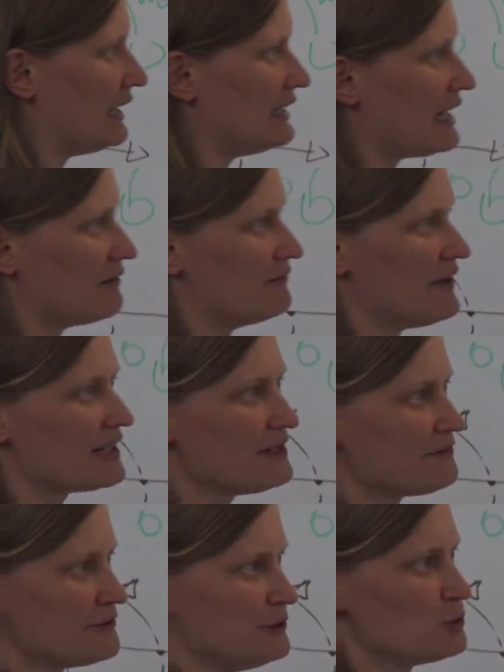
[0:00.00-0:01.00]
and there are
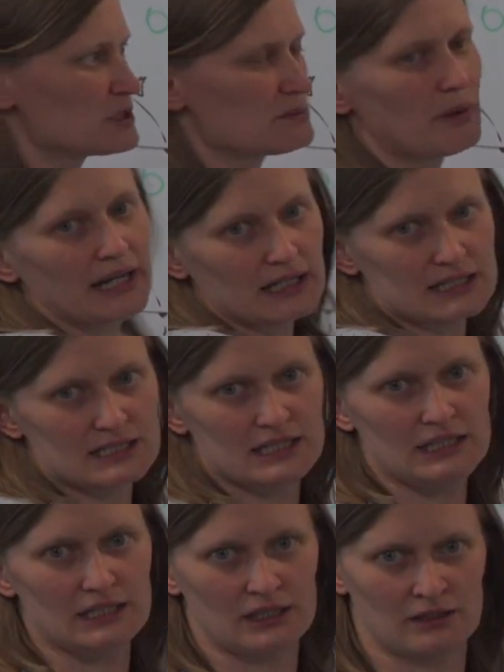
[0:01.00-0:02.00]
very few
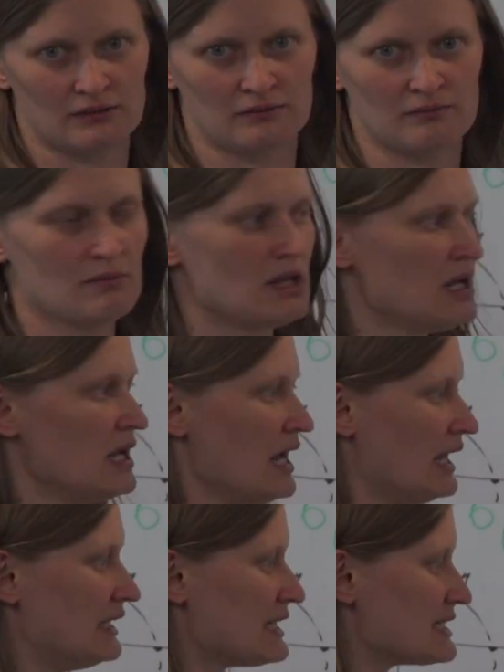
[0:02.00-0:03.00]
spikes here,
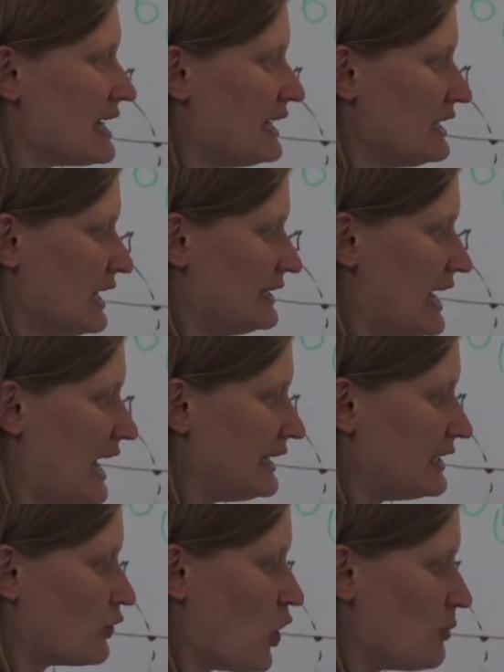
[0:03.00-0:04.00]
and let's say they
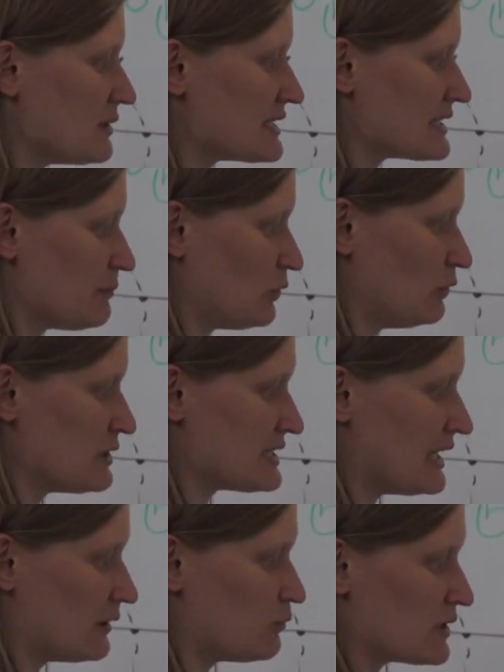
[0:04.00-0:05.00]
had a common
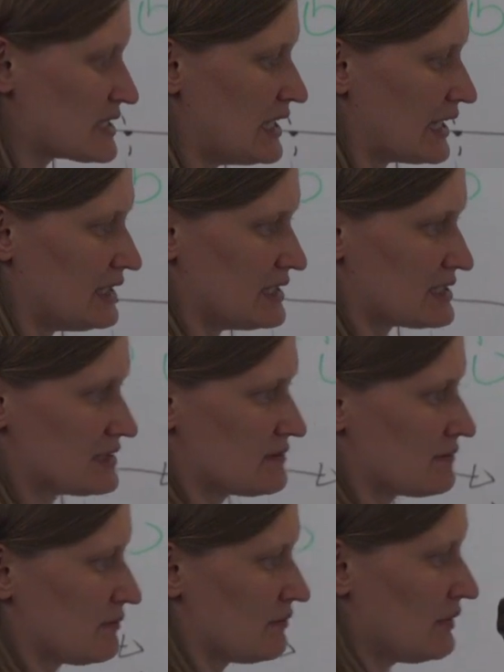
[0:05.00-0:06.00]
stimulus that was like
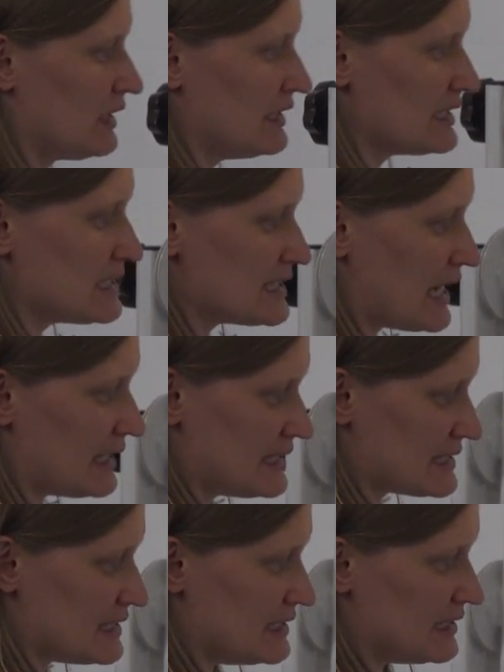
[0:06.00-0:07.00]
this. This is
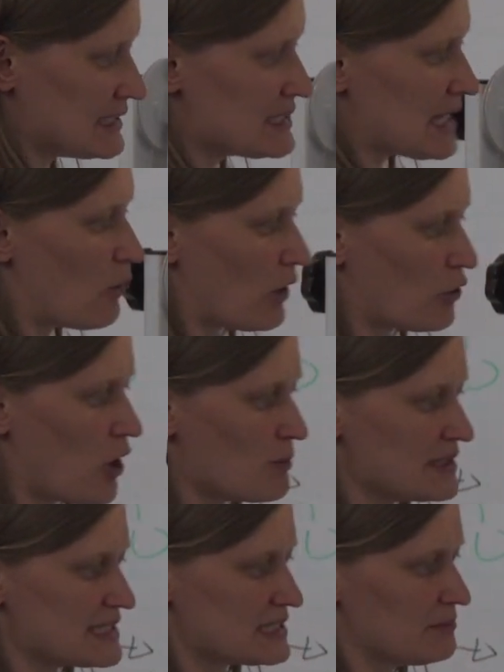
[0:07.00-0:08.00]
NC. This is our
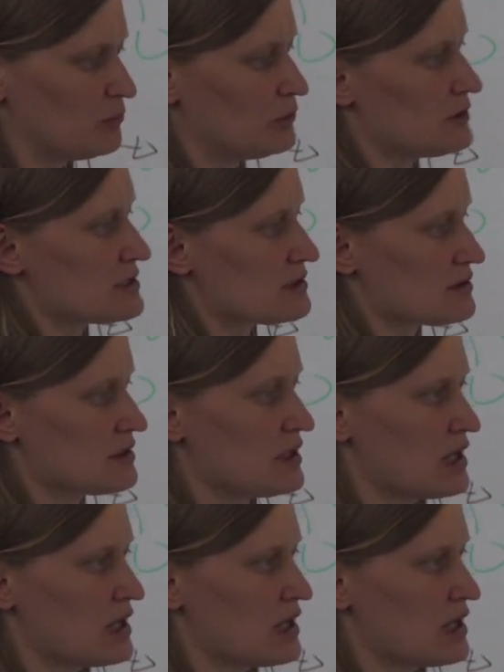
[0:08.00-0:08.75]
common stimulus.